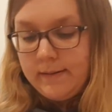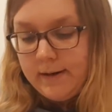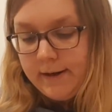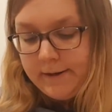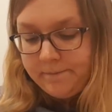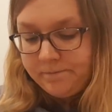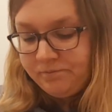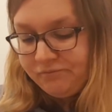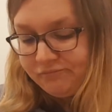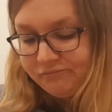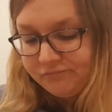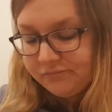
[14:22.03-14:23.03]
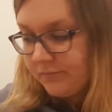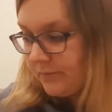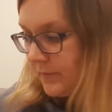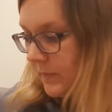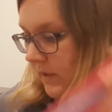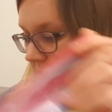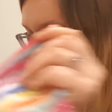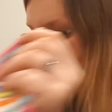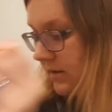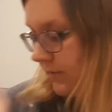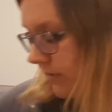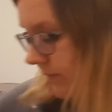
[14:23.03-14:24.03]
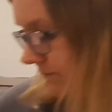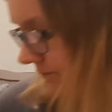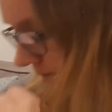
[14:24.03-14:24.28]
Okay, that's that one.